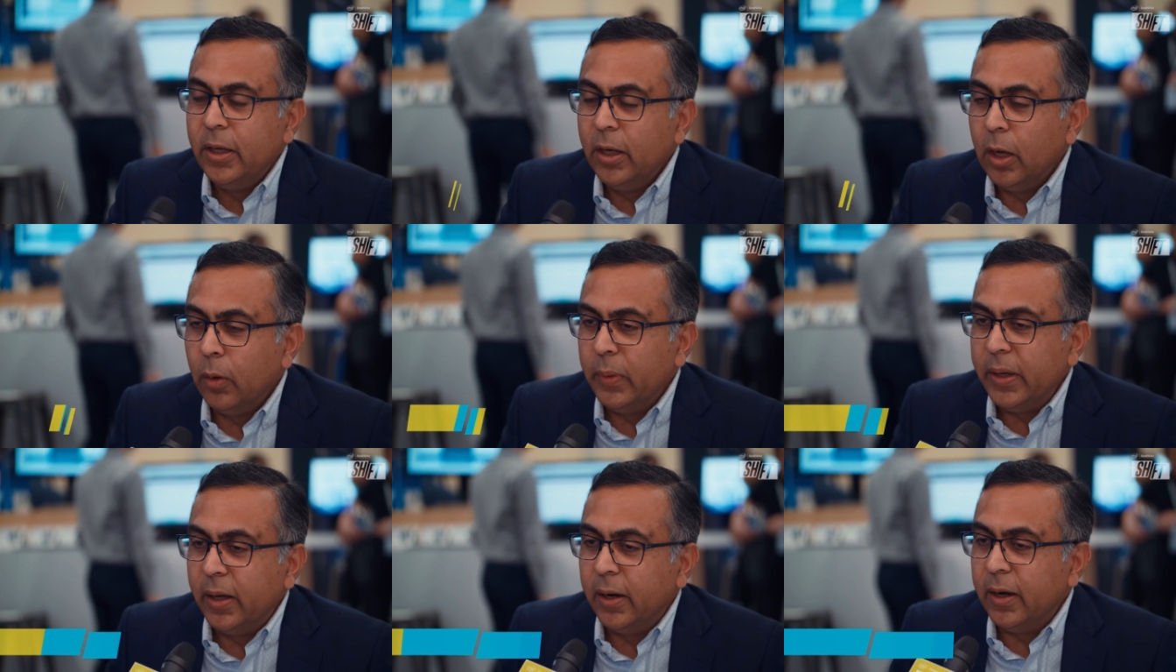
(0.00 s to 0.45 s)
You
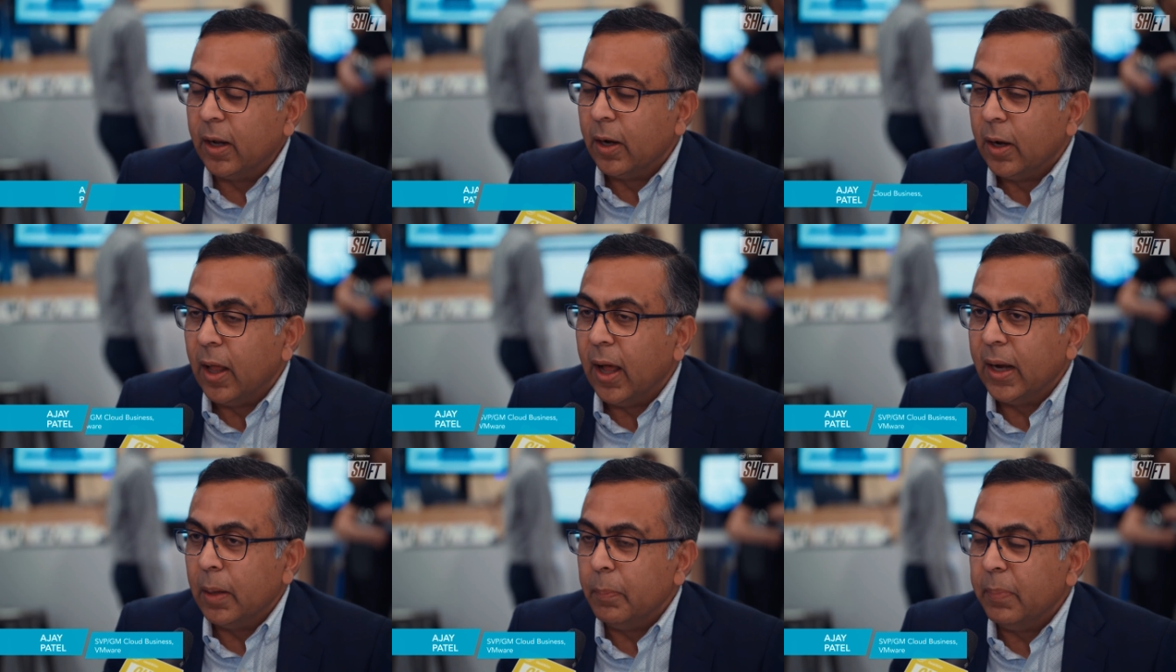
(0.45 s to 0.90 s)
know, we heard
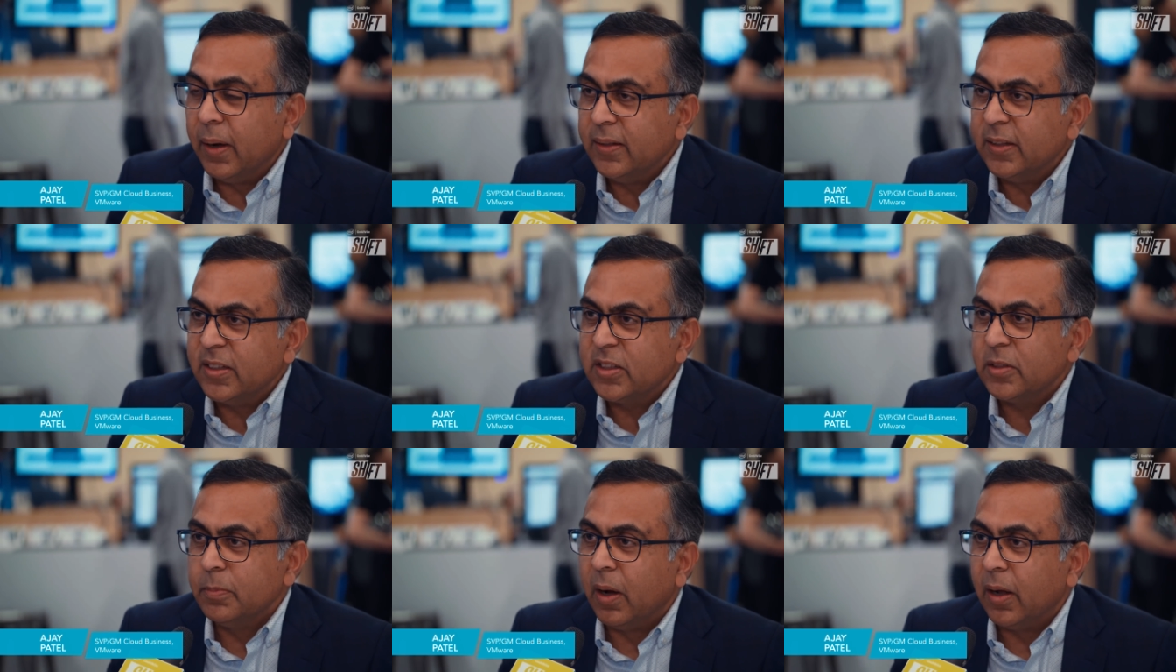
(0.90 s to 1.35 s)
a lot about
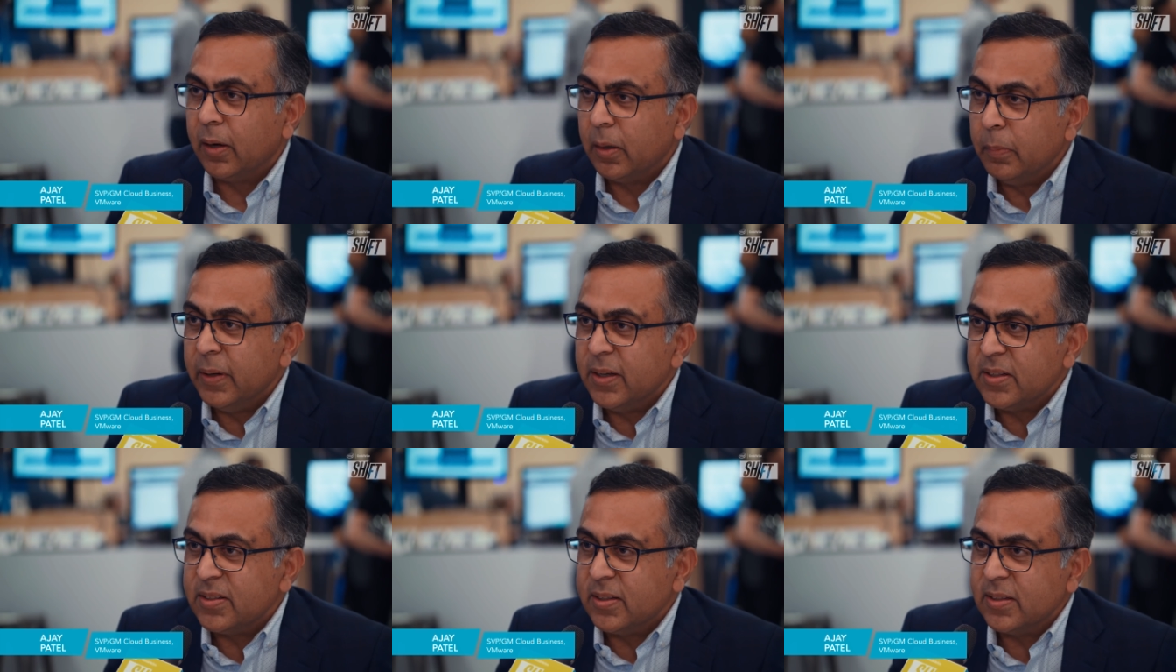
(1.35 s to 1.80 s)
the
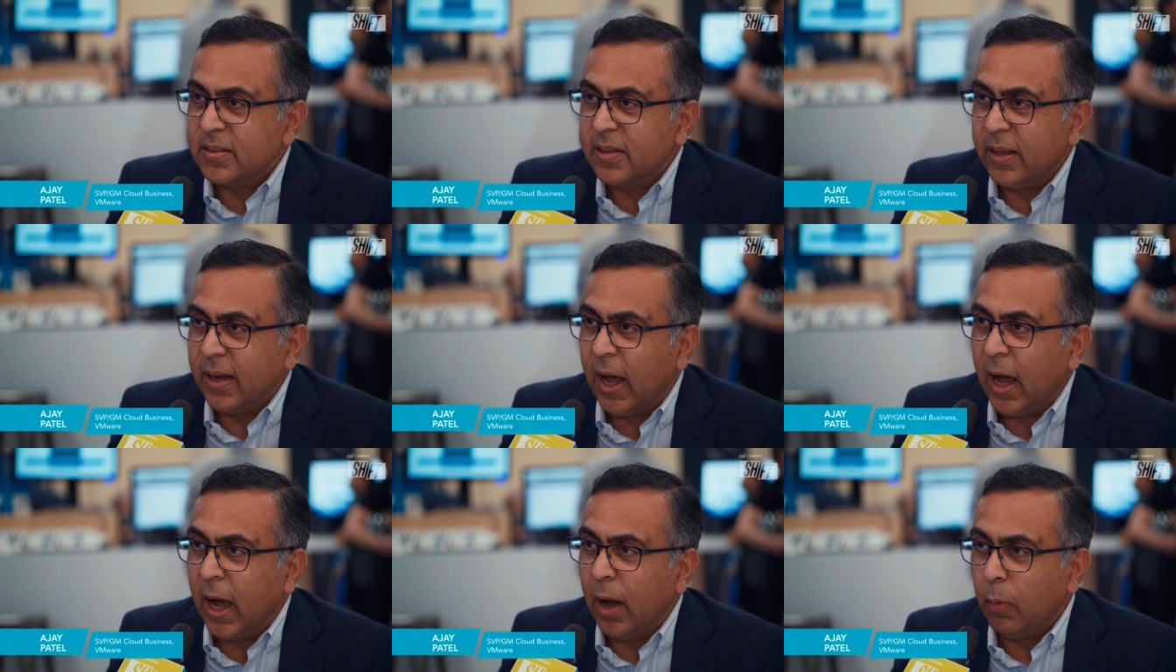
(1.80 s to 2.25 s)
smarter business
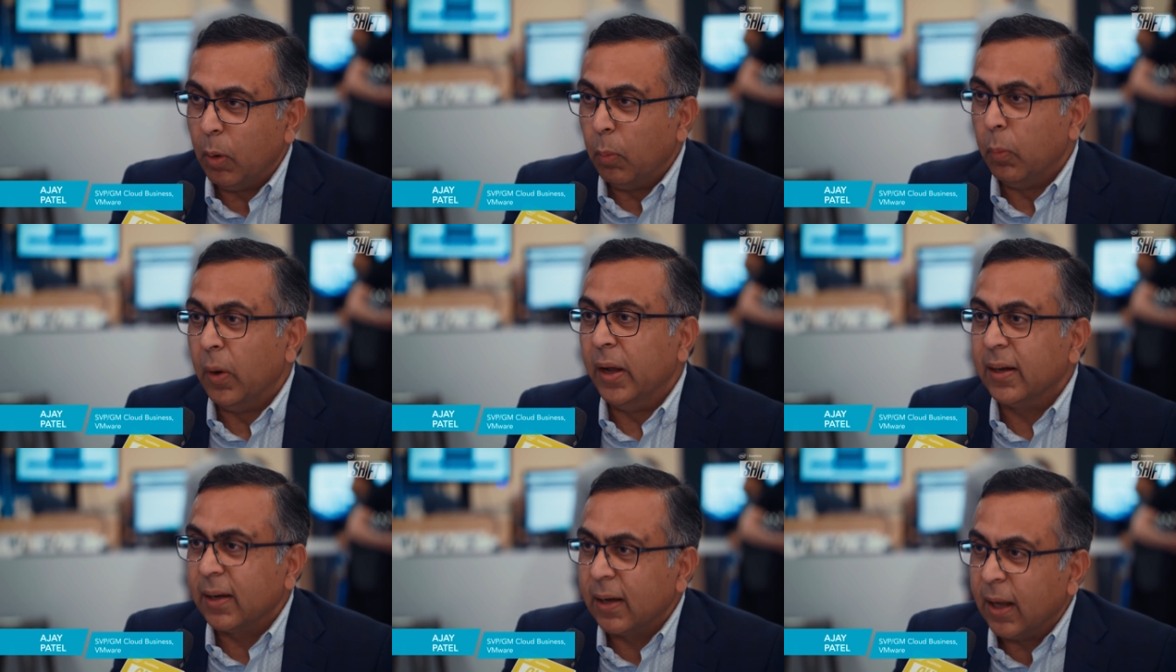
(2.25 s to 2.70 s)
and how a
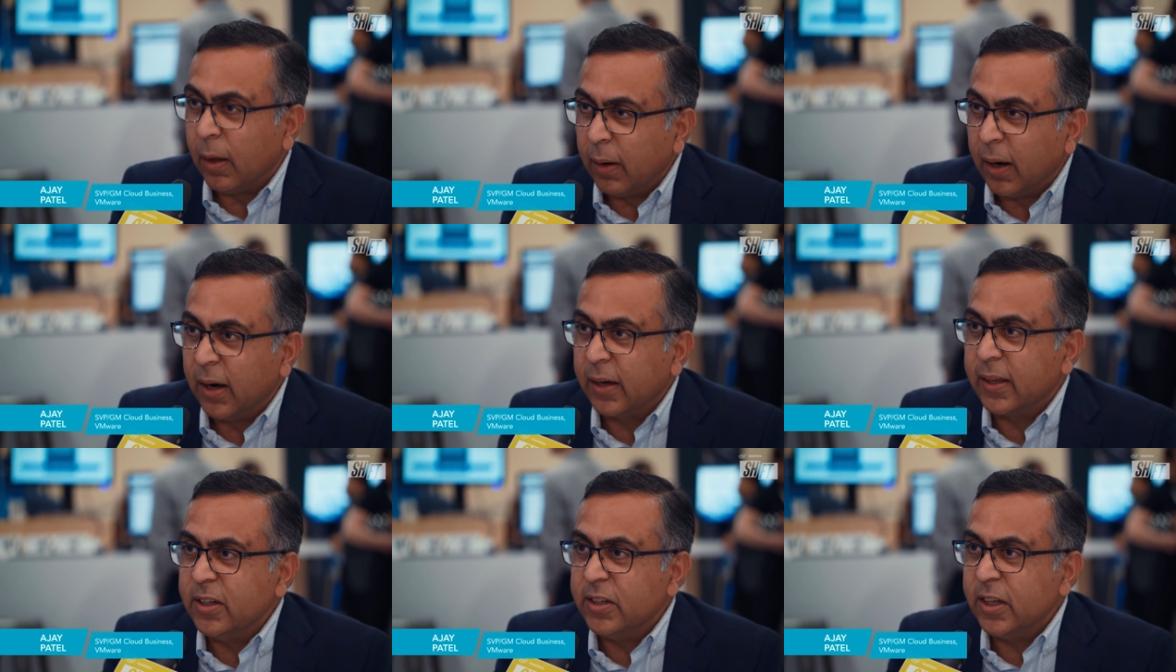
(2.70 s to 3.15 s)
one cloud
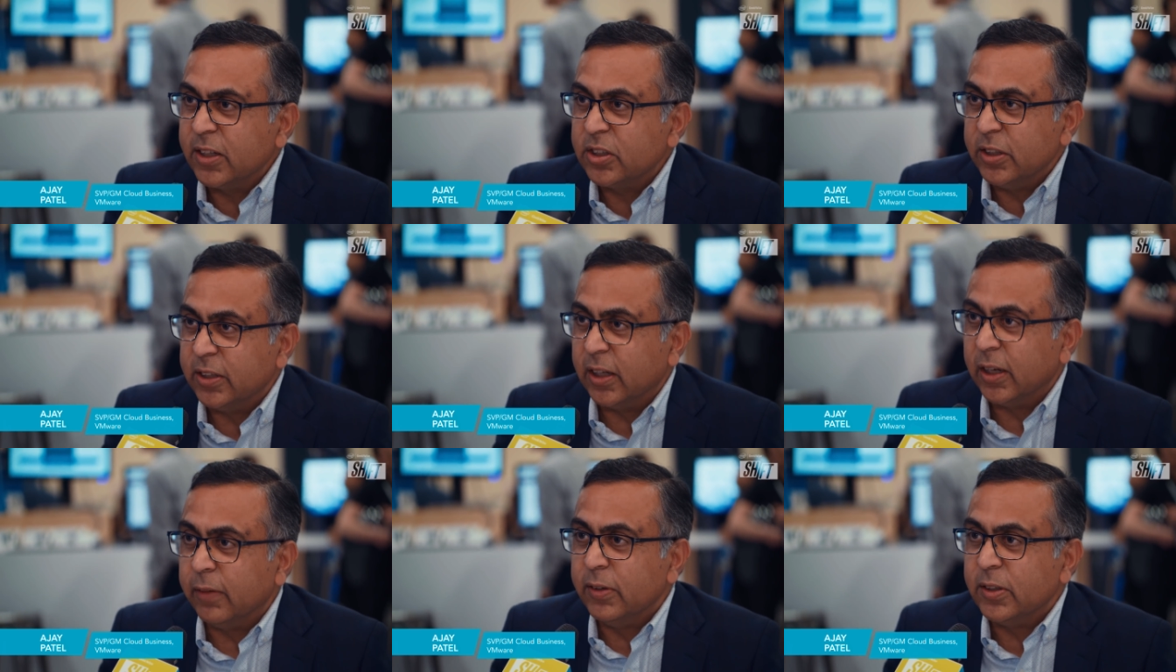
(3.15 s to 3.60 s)

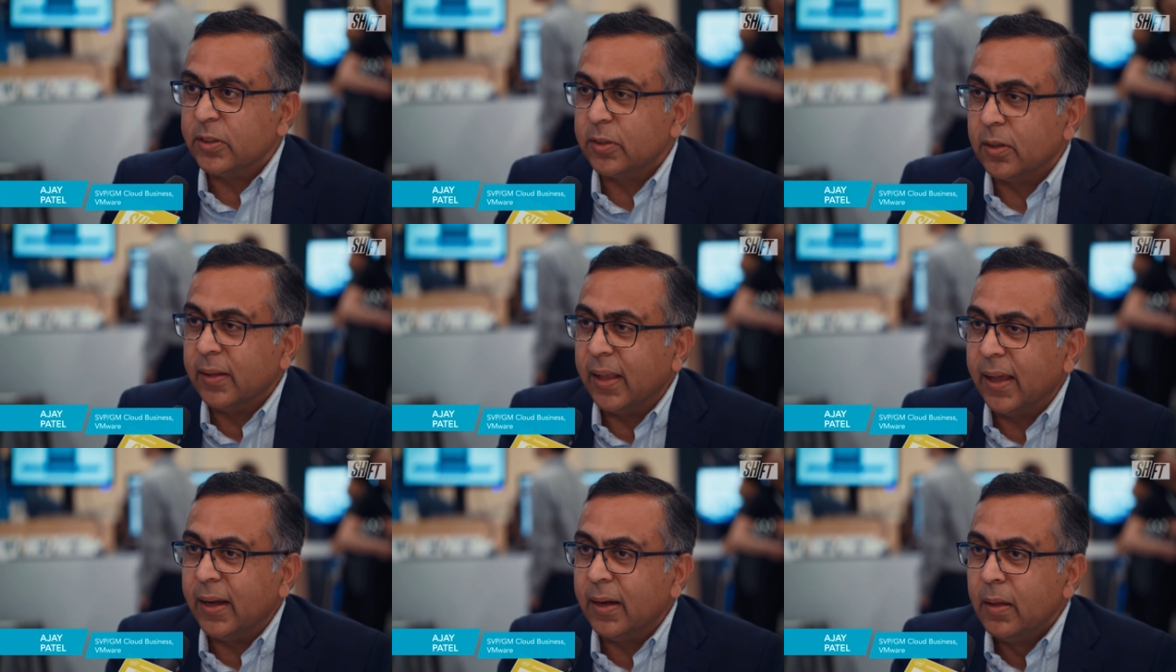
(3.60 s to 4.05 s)
architecture delivers
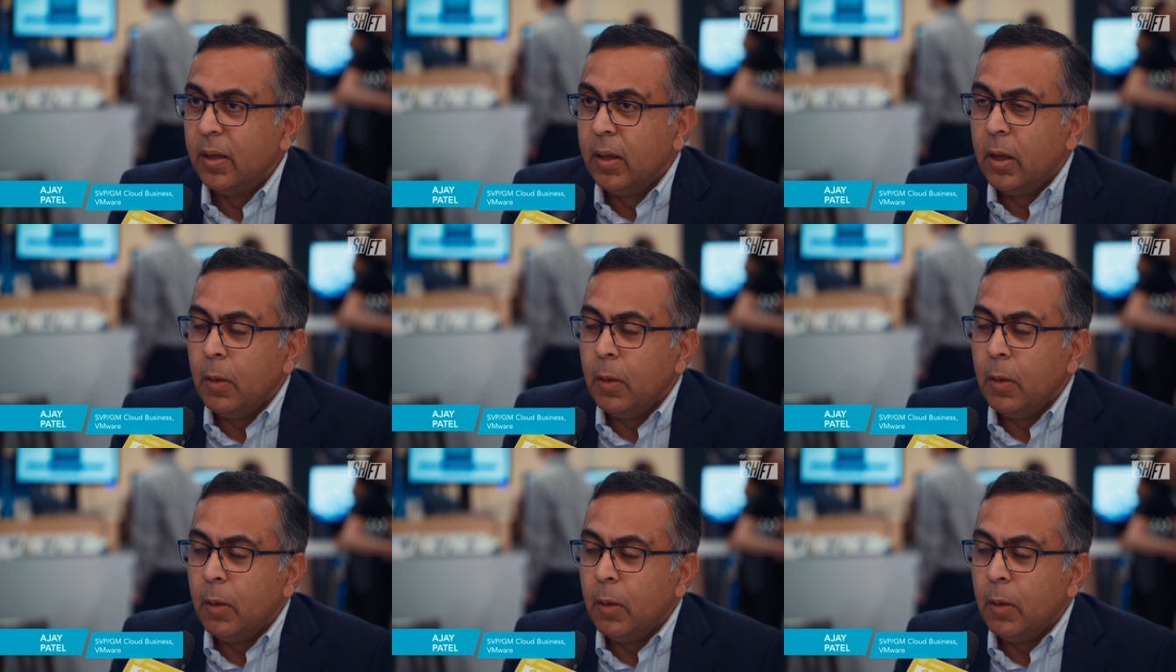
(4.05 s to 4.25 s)
on that.